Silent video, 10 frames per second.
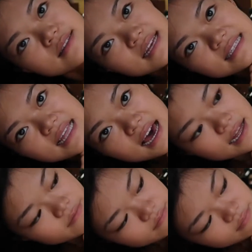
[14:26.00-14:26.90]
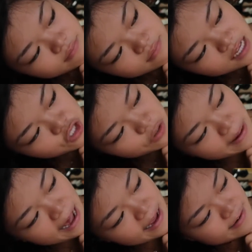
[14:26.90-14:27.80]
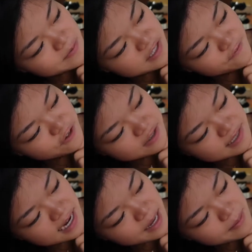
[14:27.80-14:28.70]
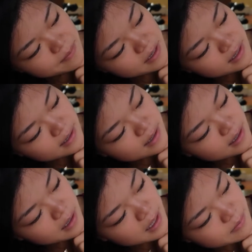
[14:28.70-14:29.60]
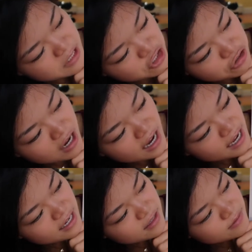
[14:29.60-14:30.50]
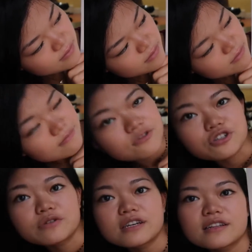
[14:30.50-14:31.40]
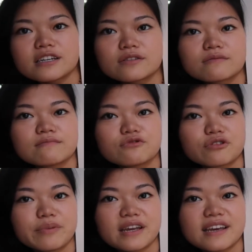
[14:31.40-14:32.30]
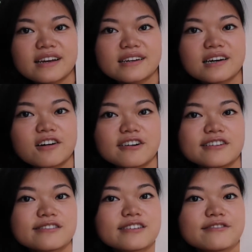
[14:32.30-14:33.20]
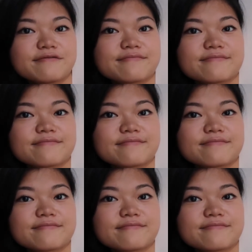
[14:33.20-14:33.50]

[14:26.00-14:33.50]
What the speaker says: That's that. Not too bad. It's the first time me trying doing like dripping ink art, so